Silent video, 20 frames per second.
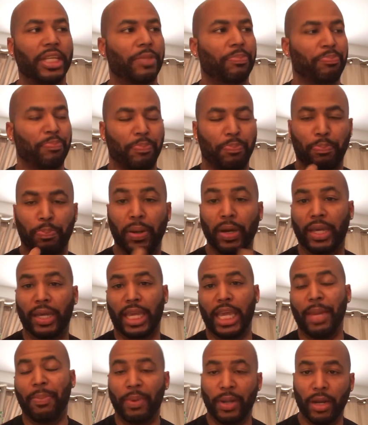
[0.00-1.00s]
is put,
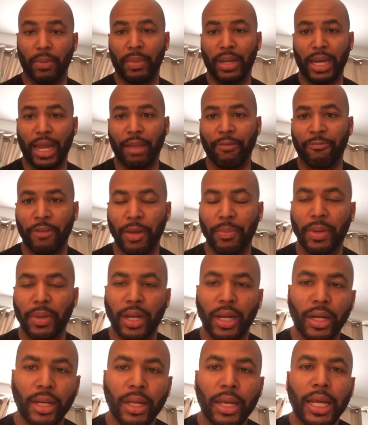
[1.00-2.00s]
keeping them in their
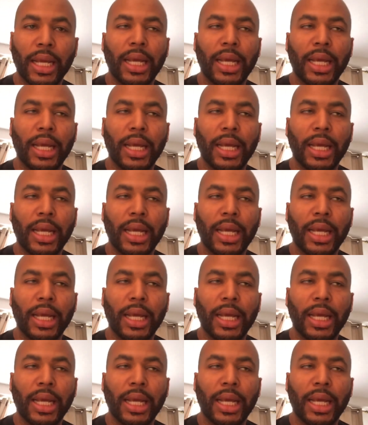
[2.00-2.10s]
feminine,